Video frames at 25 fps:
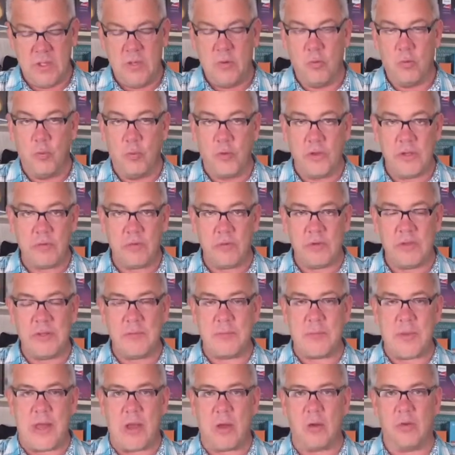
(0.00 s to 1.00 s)
Really, really
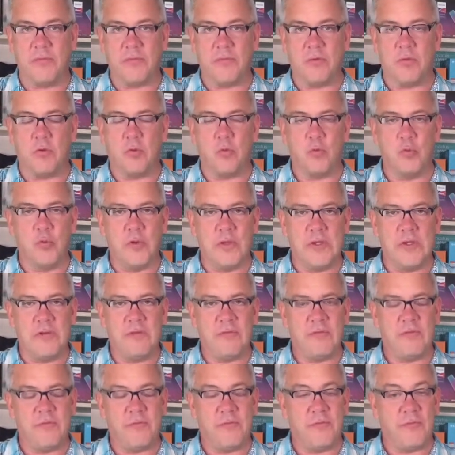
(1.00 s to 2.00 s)
powerful, really
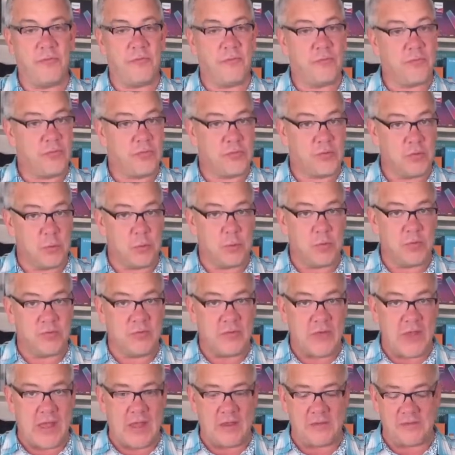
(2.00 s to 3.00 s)
super
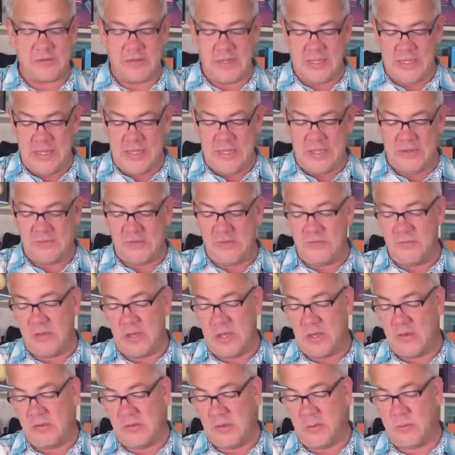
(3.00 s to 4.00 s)
fast. It's even
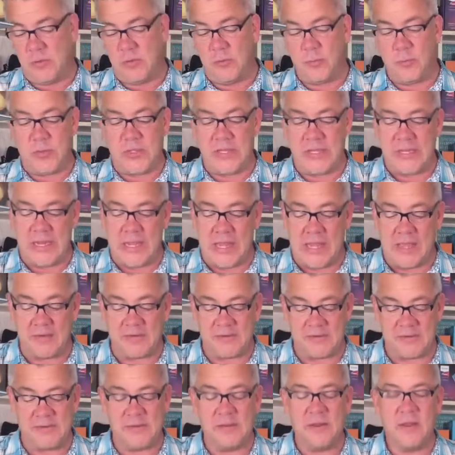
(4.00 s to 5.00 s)
got
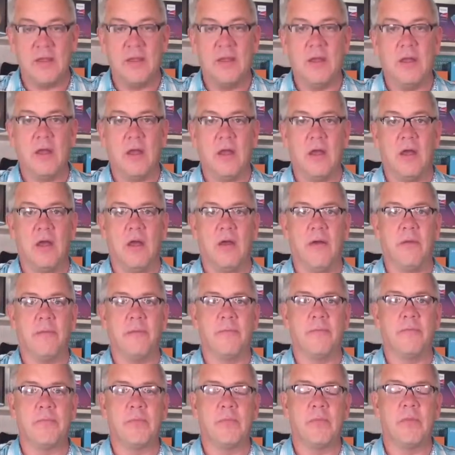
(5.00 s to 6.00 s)
WPS
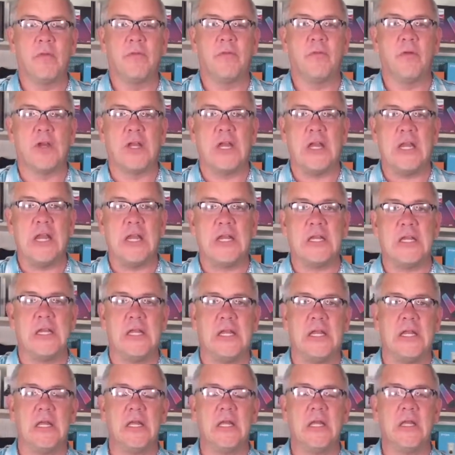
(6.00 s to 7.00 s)
for
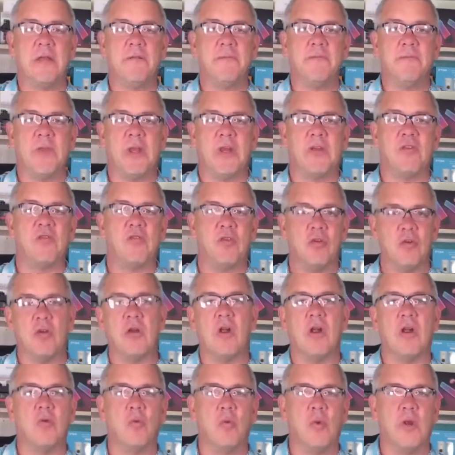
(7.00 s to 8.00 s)
connecting external
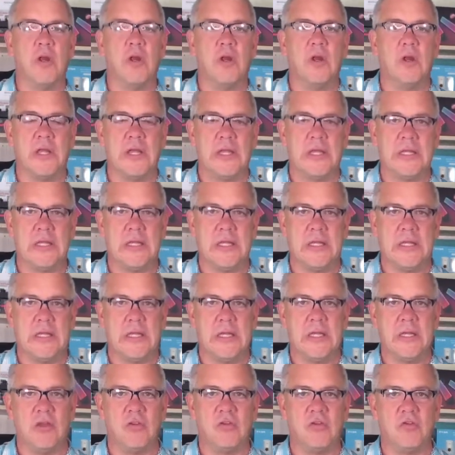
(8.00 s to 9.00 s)
hardware, like
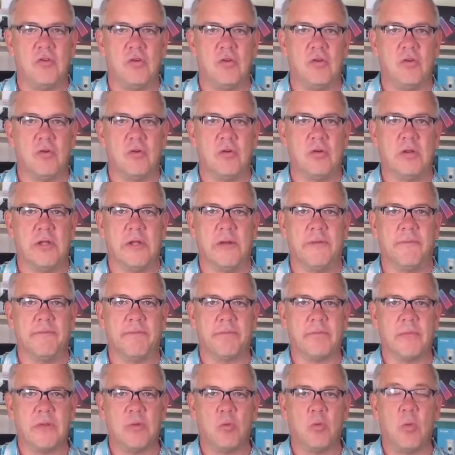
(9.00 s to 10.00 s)
an external
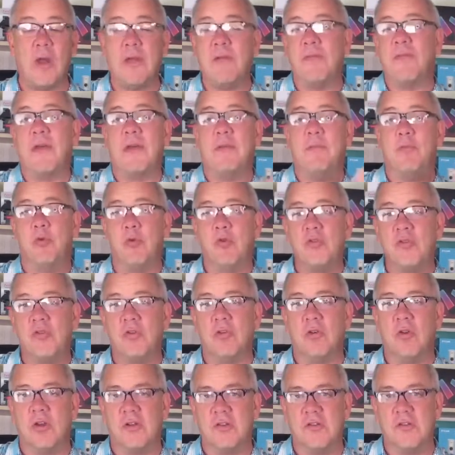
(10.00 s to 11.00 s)
Wi-Fi
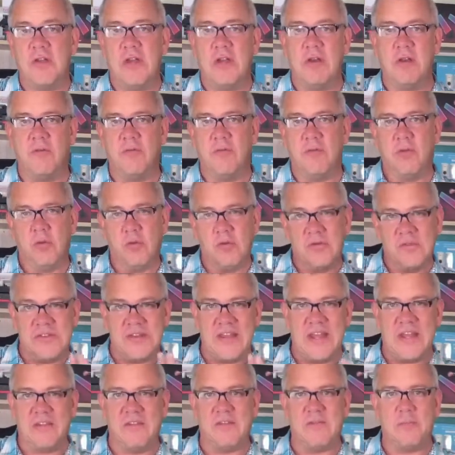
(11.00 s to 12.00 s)
booster or extender for those
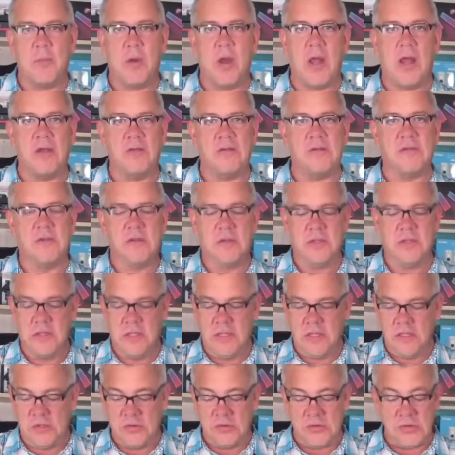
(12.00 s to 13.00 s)
dead spots.
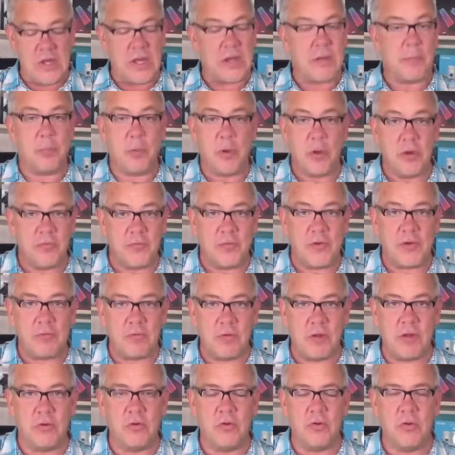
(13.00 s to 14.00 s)
There's not a perfect
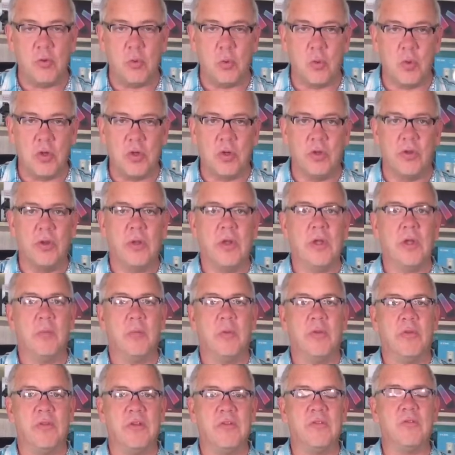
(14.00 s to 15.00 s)
router in the world,
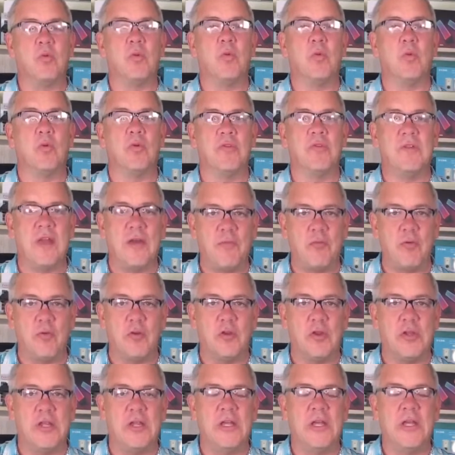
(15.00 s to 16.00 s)
but this one will
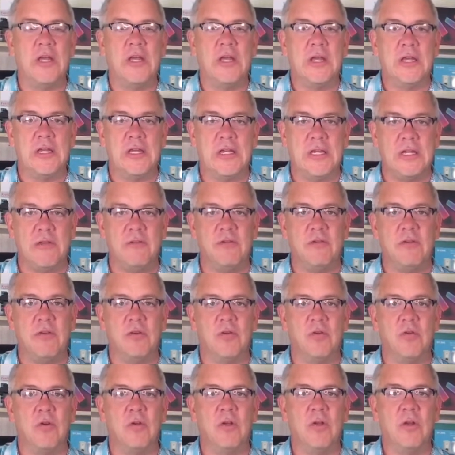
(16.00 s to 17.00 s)
definitely give
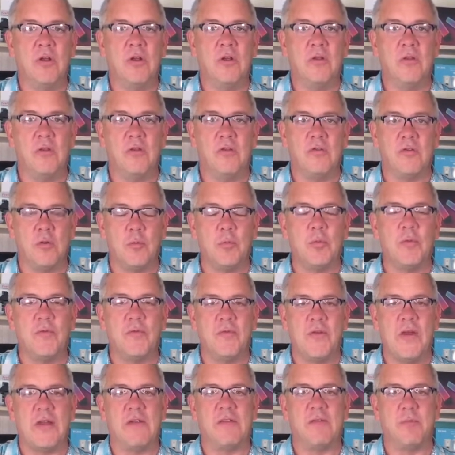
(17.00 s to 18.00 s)
you the super
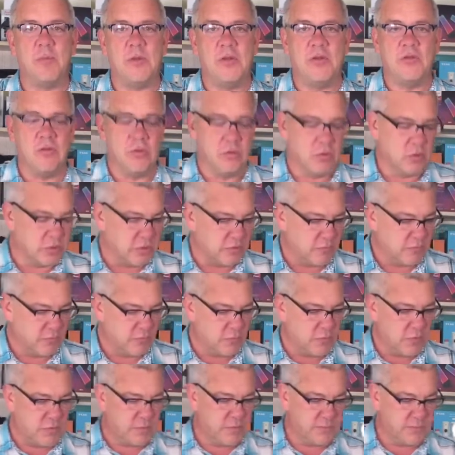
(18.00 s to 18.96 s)
fast speeds you're looking for.